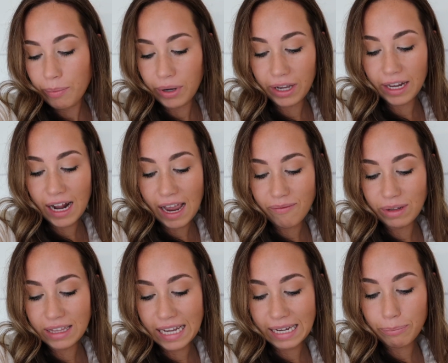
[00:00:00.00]
But I've
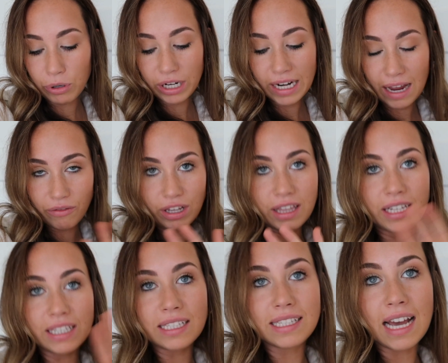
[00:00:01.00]
been like putting
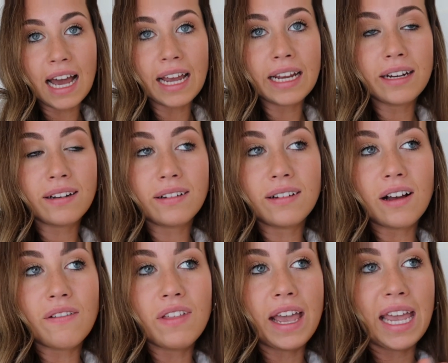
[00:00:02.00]
everything aside
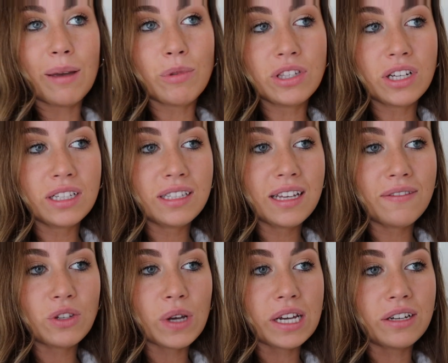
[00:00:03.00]
of the Amazon
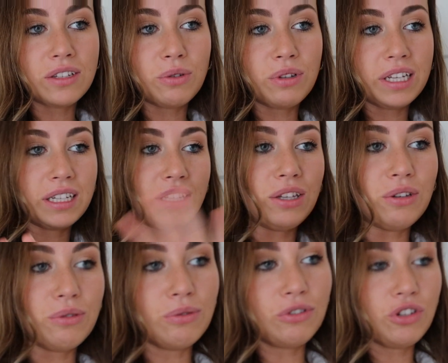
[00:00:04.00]
stuff so I could do like a
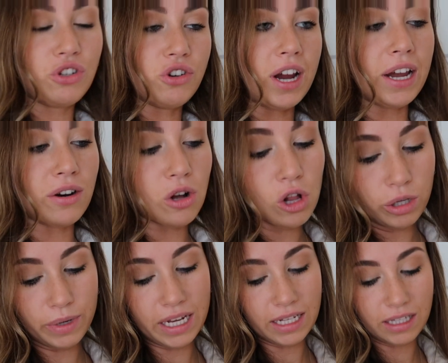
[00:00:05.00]
huge try on haul
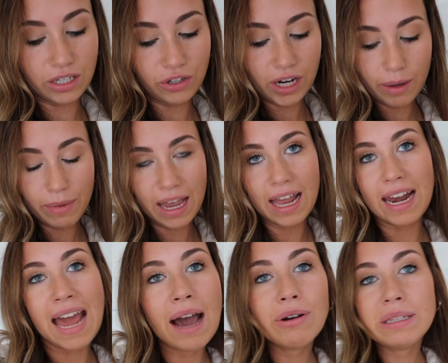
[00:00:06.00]
on my Instagram. And
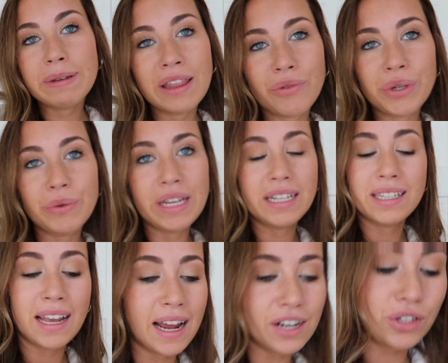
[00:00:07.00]
now it's been three weeks
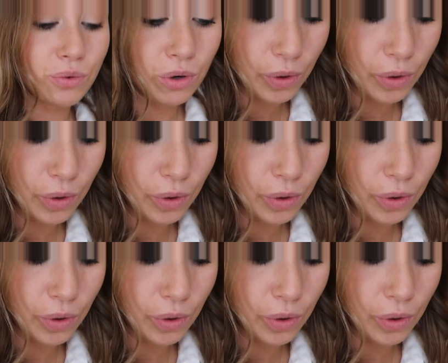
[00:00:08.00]
and I just